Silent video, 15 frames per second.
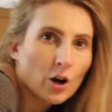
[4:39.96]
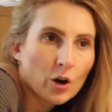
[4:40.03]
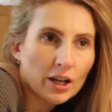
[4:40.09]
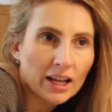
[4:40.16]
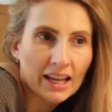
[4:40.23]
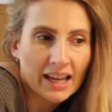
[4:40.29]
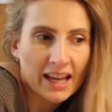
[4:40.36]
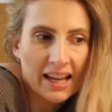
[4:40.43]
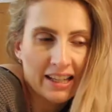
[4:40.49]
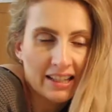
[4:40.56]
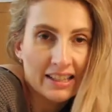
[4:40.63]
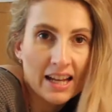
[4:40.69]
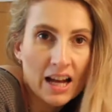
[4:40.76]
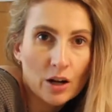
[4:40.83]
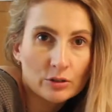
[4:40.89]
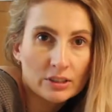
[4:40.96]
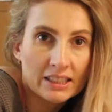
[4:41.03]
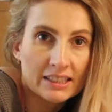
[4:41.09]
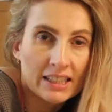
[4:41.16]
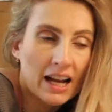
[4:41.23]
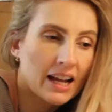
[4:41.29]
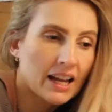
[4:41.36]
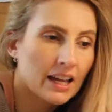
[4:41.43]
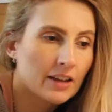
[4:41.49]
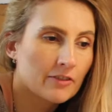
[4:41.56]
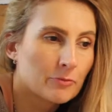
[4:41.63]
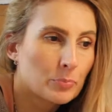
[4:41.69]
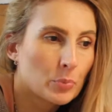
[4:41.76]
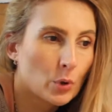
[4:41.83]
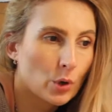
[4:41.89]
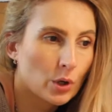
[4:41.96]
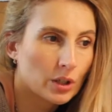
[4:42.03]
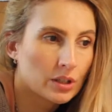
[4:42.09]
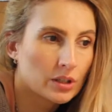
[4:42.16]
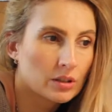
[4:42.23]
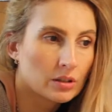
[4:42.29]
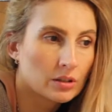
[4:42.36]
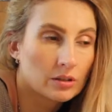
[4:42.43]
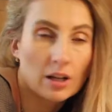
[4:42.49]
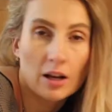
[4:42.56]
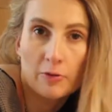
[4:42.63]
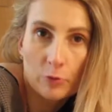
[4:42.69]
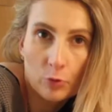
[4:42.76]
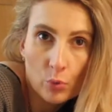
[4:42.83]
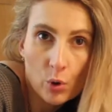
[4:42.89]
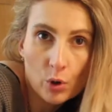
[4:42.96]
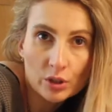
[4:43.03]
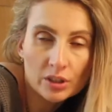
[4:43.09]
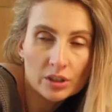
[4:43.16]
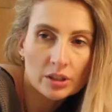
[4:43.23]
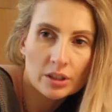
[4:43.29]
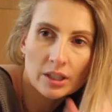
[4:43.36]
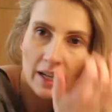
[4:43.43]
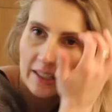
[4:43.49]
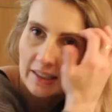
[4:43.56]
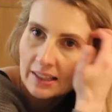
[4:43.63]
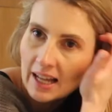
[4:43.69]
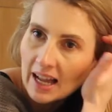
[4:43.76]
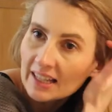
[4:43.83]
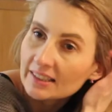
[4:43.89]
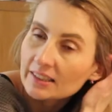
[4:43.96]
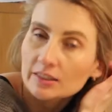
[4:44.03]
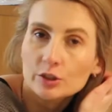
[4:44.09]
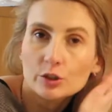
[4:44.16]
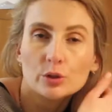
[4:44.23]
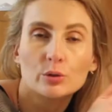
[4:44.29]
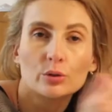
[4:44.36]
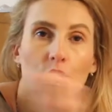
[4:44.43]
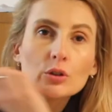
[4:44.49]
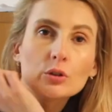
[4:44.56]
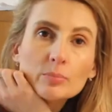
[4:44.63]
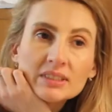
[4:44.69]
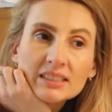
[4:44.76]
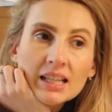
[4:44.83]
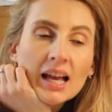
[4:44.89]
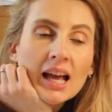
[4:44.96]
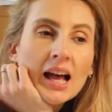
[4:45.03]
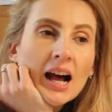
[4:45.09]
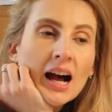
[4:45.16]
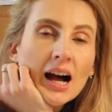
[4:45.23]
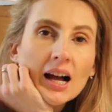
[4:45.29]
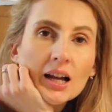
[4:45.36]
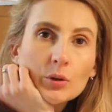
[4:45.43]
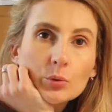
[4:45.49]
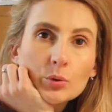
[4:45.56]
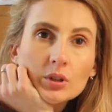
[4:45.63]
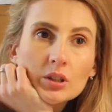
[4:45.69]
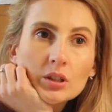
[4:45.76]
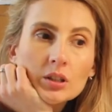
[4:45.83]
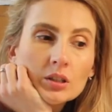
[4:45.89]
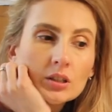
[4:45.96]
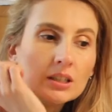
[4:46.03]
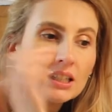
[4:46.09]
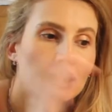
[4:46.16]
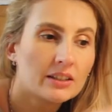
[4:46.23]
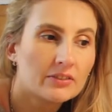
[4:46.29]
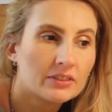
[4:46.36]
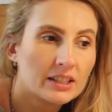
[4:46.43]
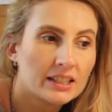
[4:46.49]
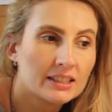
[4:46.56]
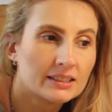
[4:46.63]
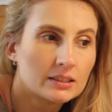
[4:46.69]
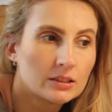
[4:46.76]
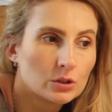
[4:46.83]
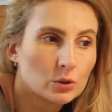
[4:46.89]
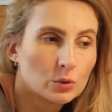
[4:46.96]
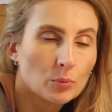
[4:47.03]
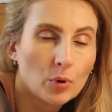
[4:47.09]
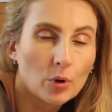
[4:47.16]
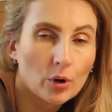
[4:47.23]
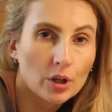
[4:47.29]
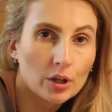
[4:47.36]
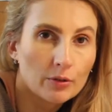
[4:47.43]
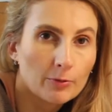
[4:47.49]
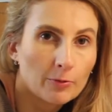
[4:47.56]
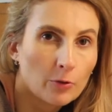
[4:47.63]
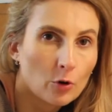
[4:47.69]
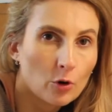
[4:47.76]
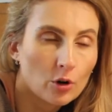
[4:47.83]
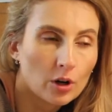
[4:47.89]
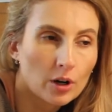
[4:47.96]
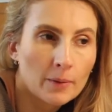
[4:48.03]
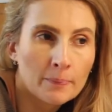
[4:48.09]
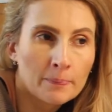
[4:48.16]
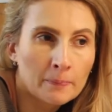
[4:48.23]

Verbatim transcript: Okay, and now that I have poured enough water and added two cubes, I will leave this to boil for